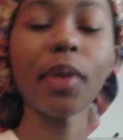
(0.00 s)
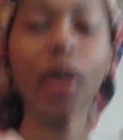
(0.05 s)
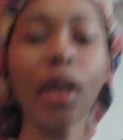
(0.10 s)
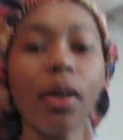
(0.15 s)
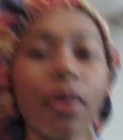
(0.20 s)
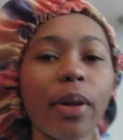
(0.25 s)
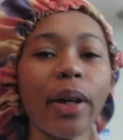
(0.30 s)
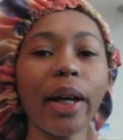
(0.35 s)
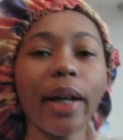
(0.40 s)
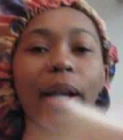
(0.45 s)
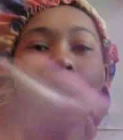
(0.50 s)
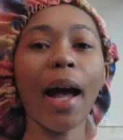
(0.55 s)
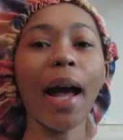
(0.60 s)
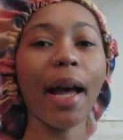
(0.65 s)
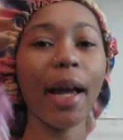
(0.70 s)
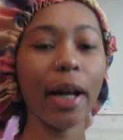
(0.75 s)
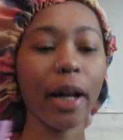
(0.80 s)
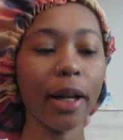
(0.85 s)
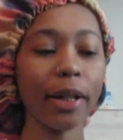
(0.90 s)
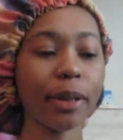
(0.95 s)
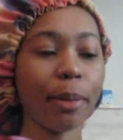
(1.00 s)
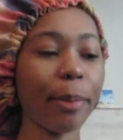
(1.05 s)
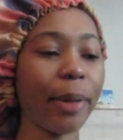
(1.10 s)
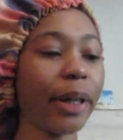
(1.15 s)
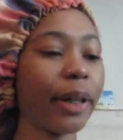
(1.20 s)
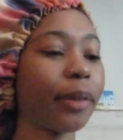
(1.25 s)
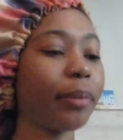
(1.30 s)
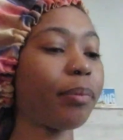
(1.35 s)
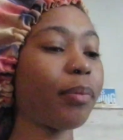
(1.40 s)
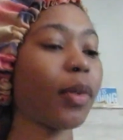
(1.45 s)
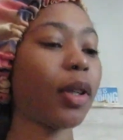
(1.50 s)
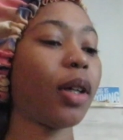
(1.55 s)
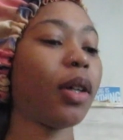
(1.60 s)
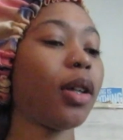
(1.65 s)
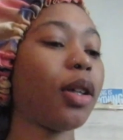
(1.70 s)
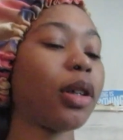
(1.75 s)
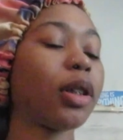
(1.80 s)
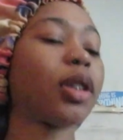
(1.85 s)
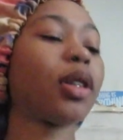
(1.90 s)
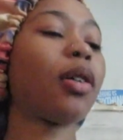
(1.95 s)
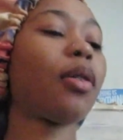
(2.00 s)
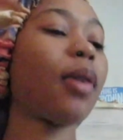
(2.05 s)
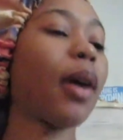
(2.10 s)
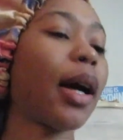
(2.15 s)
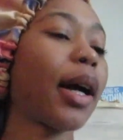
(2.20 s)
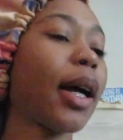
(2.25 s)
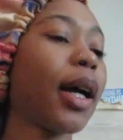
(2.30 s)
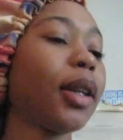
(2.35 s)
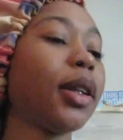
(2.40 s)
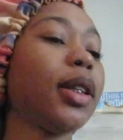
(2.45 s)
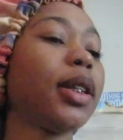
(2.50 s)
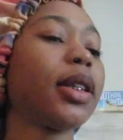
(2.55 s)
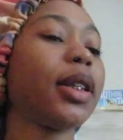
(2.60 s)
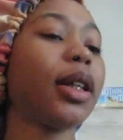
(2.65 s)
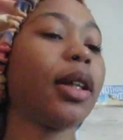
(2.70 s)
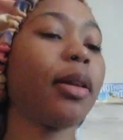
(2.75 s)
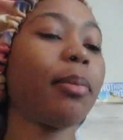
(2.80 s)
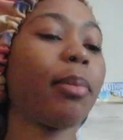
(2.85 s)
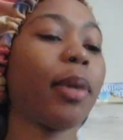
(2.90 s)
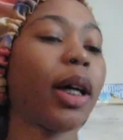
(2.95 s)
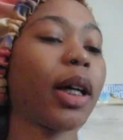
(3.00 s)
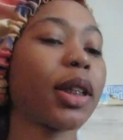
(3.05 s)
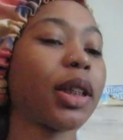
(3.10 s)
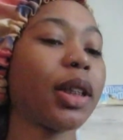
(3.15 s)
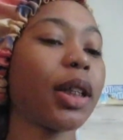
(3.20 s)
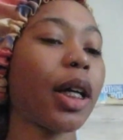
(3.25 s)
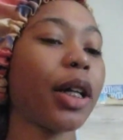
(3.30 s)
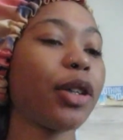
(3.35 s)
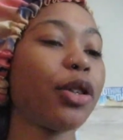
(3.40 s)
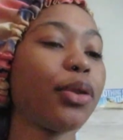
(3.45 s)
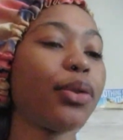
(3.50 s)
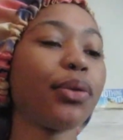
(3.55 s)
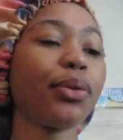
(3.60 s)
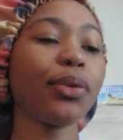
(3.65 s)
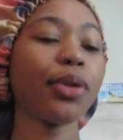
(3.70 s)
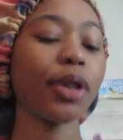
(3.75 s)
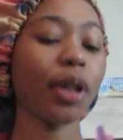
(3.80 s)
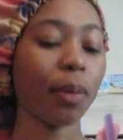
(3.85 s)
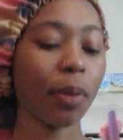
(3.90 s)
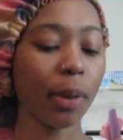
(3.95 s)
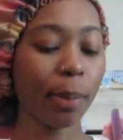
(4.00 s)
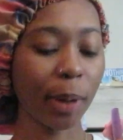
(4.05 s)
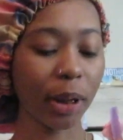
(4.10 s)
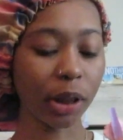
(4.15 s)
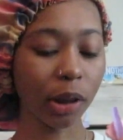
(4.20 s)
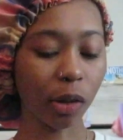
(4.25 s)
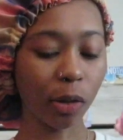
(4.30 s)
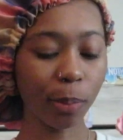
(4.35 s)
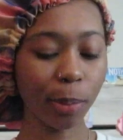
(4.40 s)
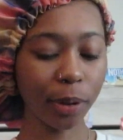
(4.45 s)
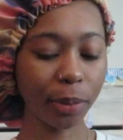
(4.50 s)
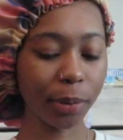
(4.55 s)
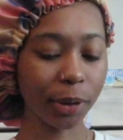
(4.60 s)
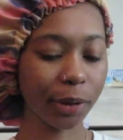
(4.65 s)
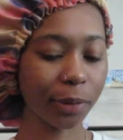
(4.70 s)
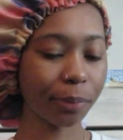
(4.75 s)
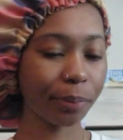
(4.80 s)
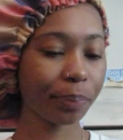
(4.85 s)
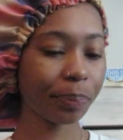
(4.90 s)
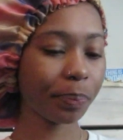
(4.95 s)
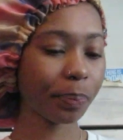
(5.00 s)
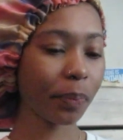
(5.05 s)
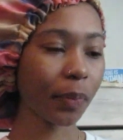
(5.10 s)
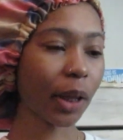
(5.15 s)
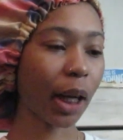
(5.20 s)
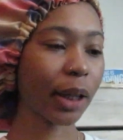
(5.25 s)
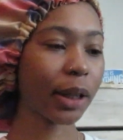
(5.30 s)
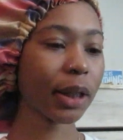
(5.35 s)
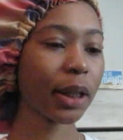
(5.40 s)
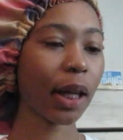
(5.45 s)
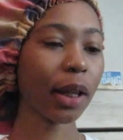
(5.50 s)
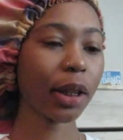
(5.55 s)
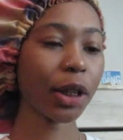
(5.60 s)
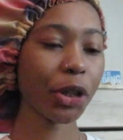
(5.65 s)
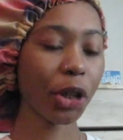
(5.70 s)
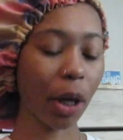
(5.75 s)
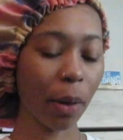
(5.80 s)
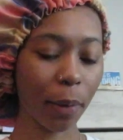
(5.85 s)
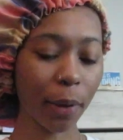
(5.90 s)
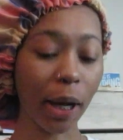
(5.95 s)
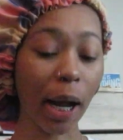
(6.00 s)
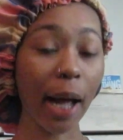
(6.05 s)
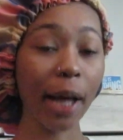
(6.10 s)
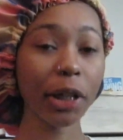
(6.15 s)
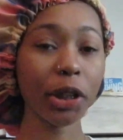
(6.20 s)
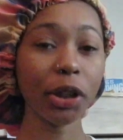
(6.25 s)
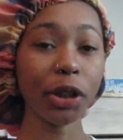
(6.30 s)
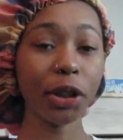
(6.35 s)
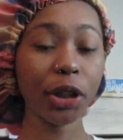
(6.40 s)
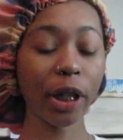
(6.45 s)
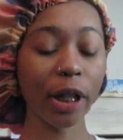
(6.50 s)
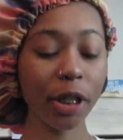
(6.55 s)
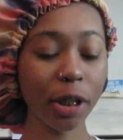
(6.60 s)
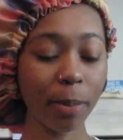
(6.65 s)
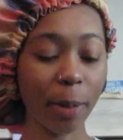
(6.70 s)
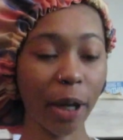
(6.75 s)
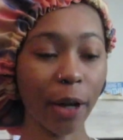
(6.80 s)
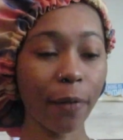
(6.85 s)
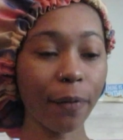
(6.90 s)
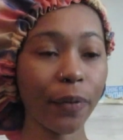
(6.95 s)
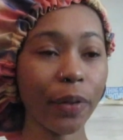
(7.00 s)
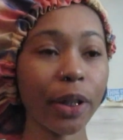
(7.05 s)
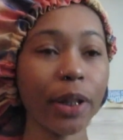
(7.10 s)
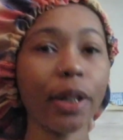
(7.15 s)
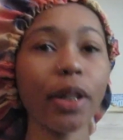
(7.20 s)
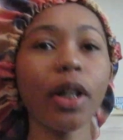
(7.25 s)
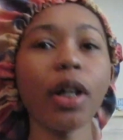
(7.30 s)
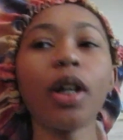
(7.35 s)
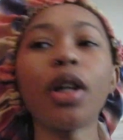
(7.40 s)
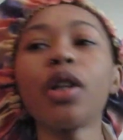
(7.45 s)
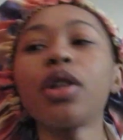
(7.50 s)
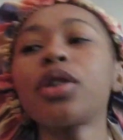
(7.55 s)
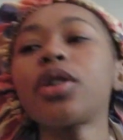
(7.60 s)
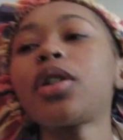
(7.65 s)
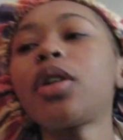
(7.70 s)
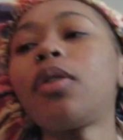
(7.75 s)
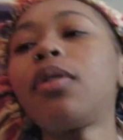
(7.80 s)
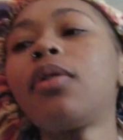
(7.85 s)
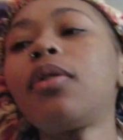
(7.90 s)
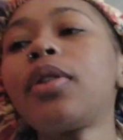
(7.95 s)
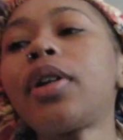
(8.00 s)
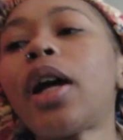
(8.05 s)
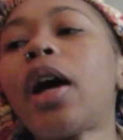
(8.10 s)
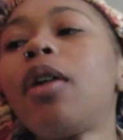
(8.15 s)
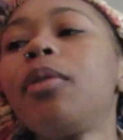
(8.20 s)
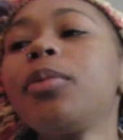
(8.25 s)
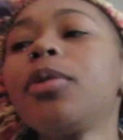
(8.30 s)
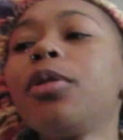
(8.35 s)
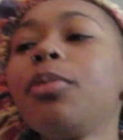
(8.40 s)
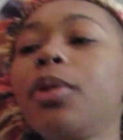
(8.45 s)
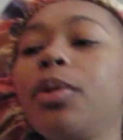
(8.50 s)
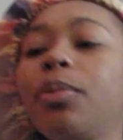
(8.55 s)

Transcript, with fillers: okay. Hey guys, I'm back. So I got this ink box tattoo, so we're about to open them up. I just got the shower. I actually changed my outfit, so now I'm gonna be